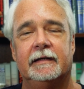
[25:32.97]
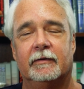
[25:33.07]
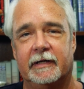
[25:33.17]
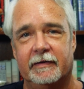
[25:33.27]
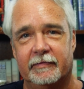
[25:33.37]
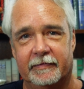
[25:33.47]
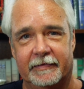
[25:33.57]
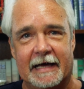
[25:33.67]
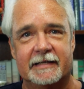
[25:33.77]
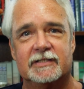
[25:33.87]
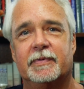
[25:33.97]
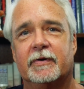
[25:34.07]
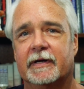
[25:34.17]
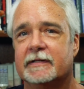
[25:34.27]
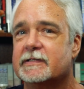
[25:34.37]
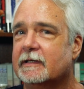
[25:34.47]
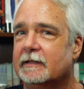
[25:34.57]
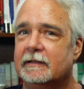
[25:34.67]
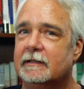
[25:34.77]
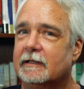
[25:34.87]
You know, given that experience,
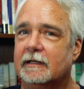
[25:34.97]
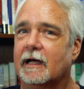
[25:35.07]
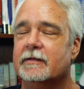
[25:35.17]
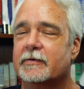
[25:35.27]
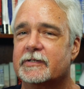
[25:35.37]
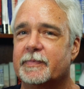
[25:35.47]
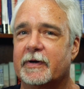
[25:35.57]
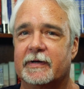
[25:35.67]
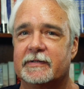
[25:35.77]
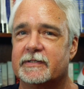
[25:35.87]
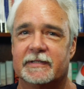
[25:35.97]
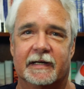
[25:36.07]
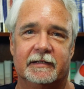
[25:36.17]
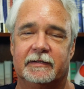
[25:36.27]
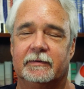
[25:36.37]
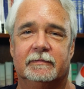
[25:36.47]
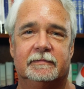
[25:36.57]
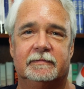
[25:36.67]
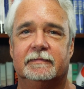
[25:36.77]
other experiences, I could do